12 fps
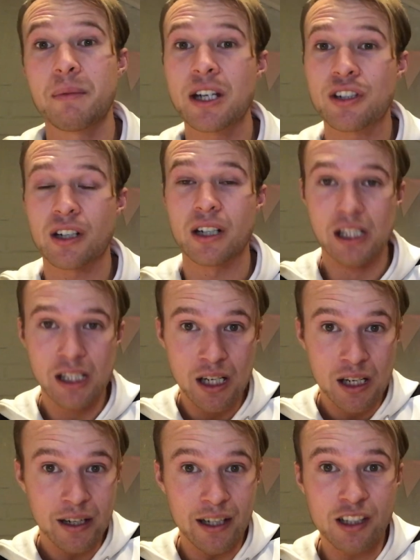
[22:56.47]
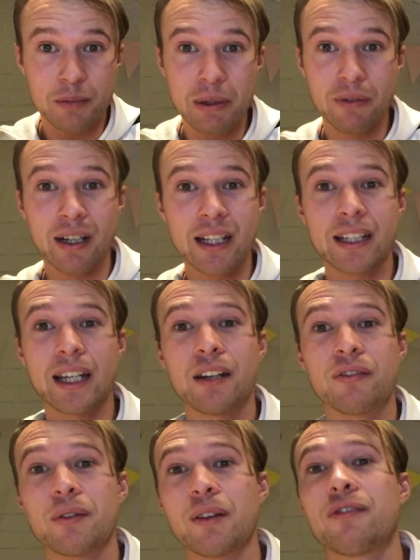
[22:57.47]
Imagine, I'd just been
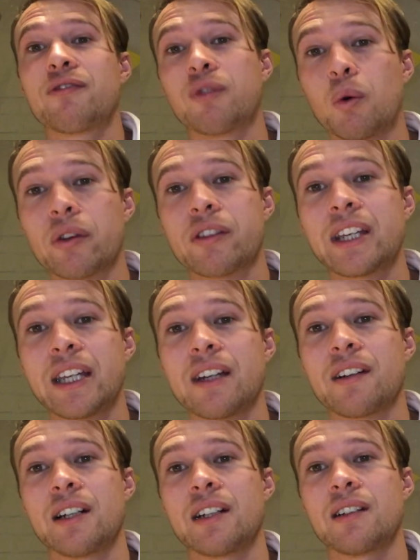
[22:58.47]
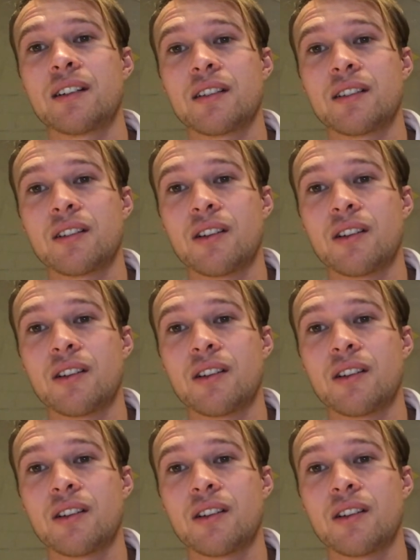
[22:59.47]
relegated from the fourth tier in